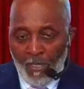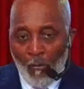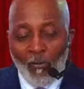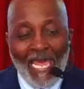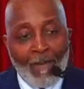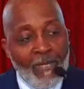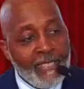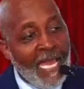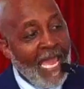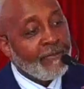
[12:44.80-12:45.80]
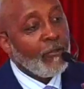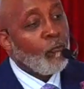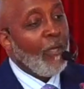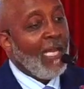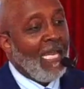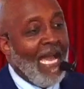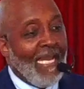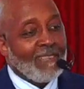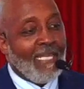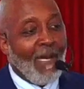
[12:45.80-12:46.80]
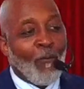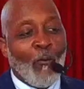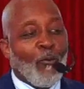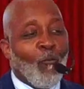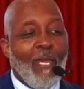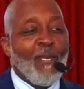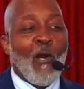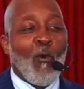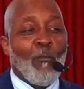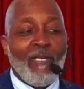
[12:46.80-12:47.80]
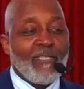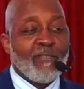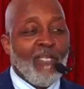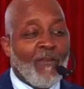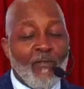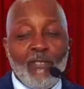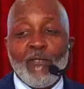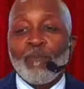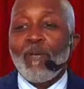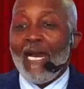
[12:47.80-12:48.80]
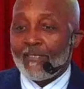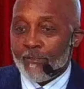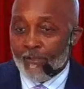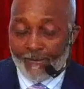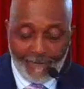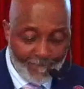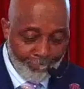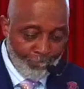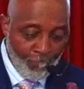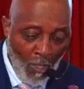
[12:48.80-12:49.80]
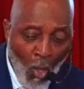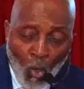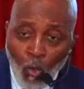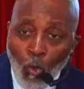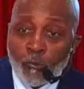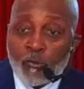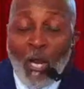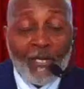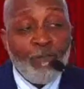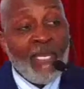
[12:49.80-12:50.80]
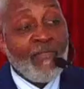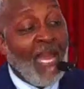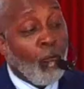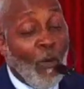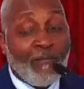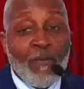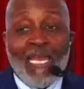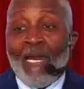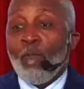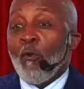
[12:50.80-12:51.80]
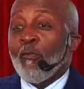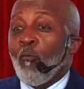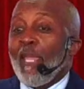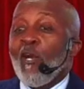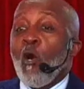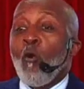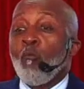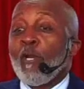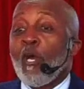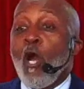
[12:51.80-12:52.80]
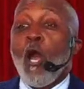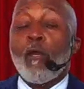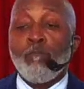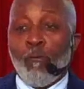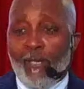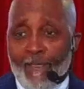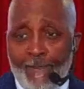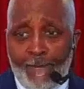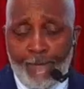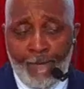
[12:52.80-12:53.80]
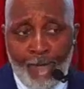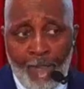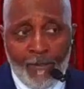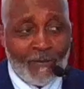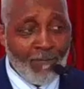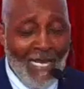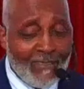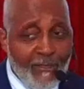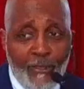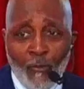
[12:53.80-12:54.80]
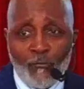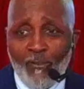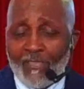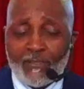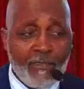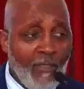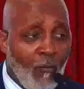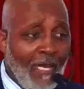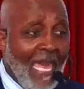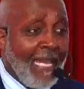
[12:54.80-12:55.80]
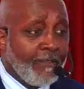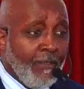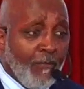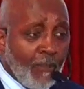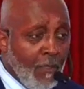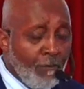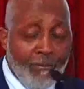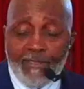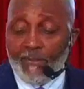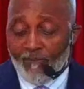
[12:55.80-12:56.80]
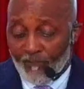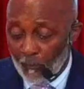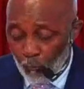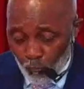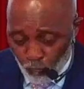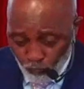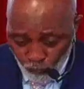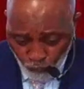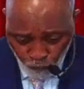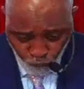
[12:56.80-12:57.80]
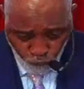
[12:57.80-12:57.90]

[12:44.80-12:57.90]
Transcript: When I began to realize that I'm on the way home and there's nothing in the pot cooking. Who's going to be there with me and I'm on the way home with a heartbreak? Yeah. Because my children are still acting the complete yeah. fool. Yeah.